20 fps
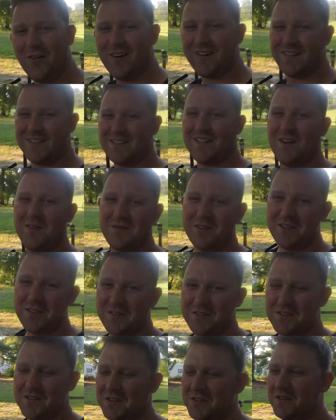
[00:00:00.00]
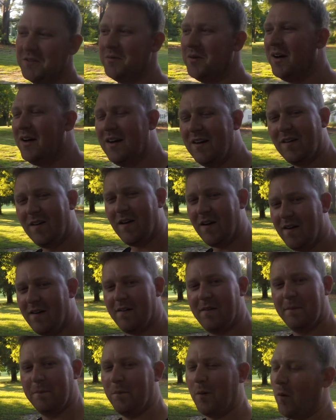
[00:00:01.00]
is up, YouTube?
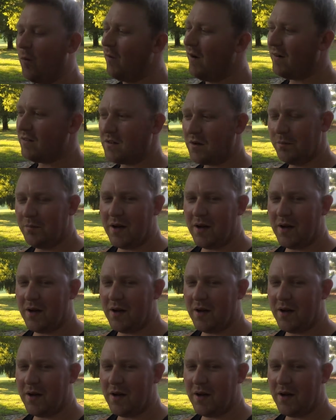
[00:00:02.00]
Welcome